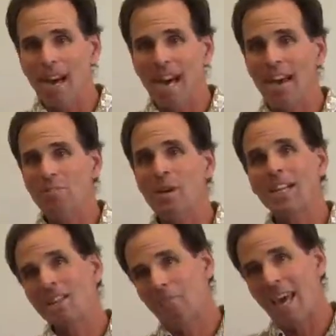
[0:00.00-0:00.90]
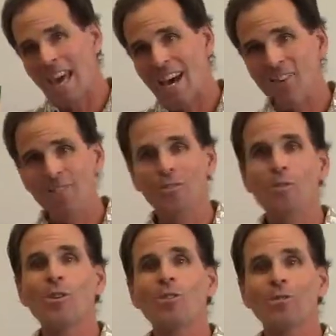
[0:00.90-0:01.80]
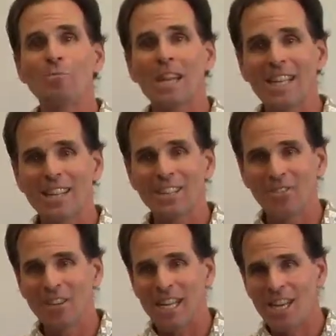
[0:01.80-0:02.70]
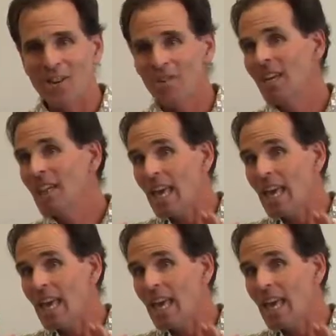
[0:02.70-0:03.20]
I have money to pay Alan for making this video,